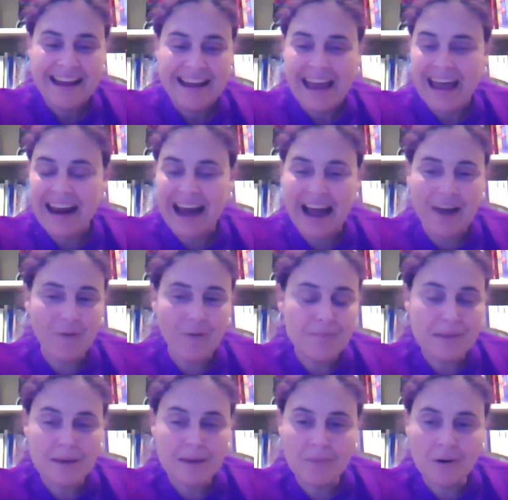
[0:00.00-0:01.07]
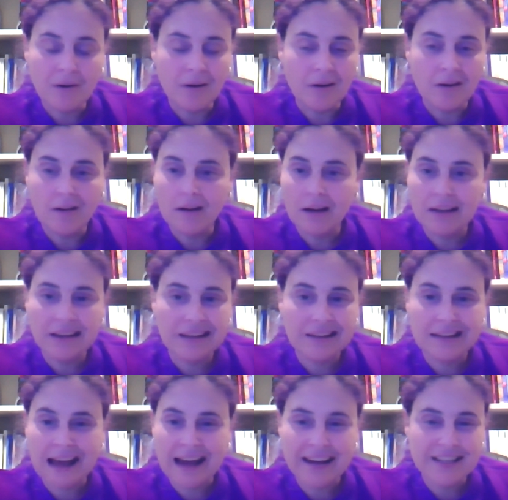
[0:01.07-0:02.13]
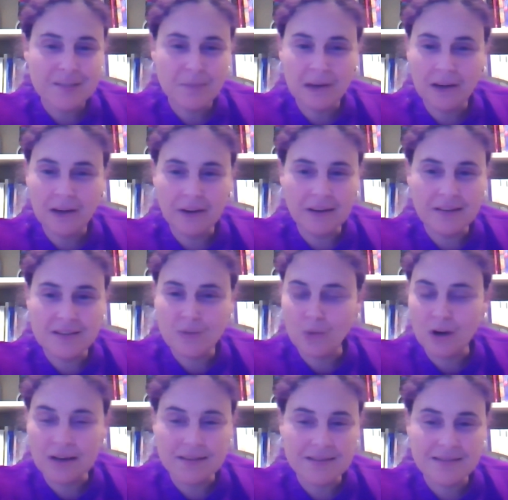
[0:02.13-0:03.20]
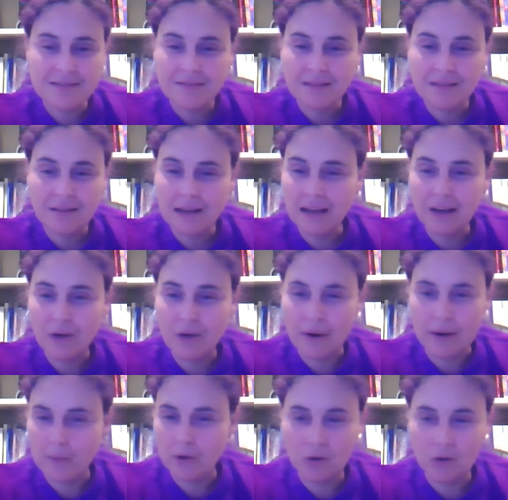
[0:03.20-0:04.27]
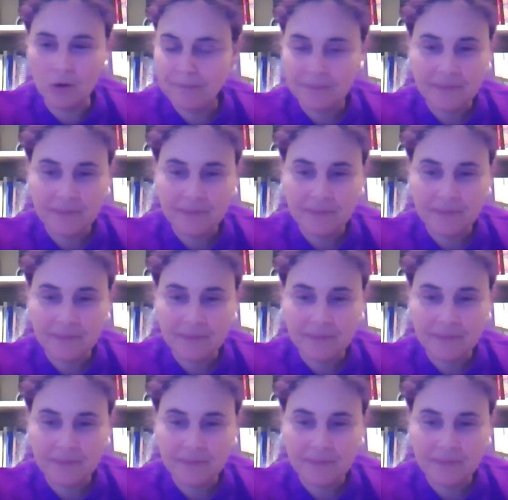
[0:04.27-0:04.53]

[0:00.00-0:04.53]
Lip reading: And I remember that experience was incredible.